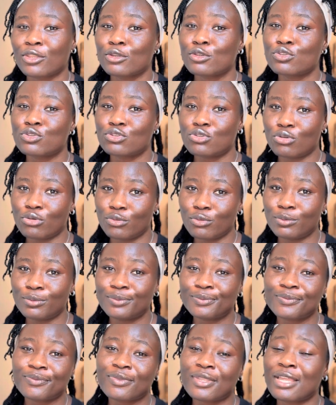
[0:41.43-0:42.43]
So,
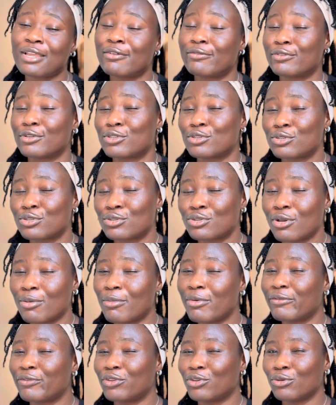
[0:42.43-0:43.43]
for some
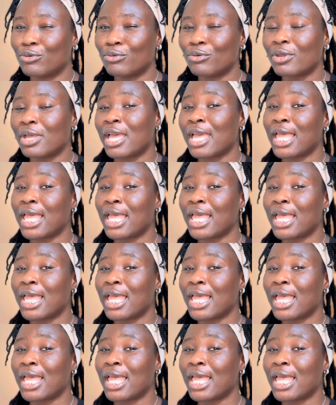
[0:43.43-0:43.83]
of you